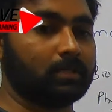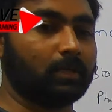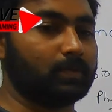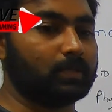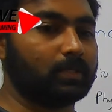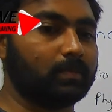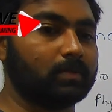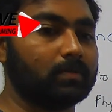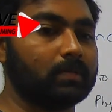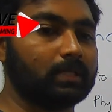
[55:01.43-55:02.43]
I'm not
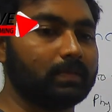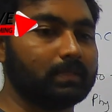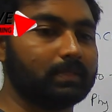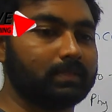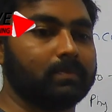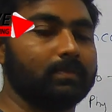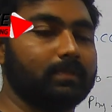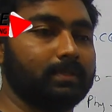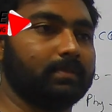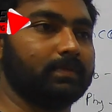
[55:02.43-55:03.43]
able to deal with the
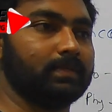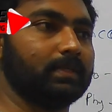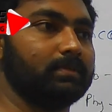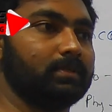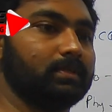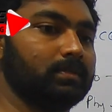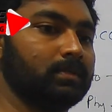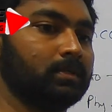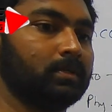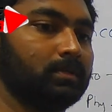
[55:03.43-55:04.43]
students very easily.